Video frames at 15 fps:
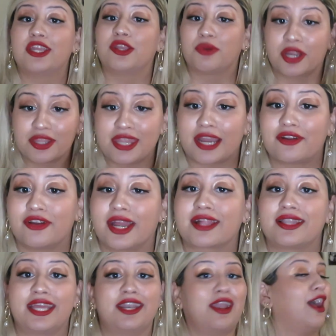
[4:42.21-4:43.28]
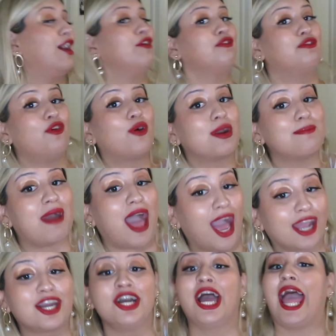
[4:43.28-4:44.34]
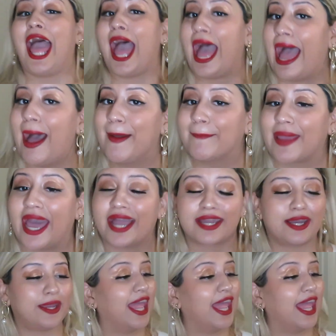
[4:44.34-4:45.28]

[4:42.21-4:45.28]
You heard that correctly. Not for MAC, at MAC.